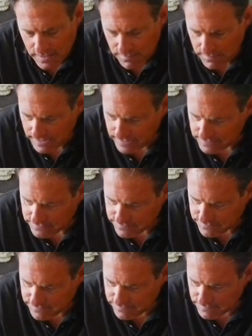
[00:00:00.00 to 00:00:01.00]
and made
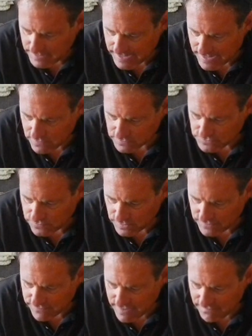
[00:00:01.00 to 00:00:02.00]
out with
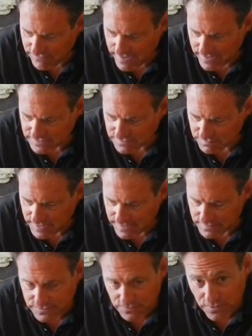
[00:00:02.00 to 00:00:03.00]
25,000
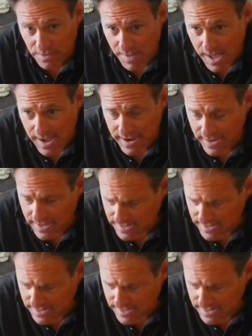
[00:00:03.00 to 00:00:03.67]
pounds of ribeye.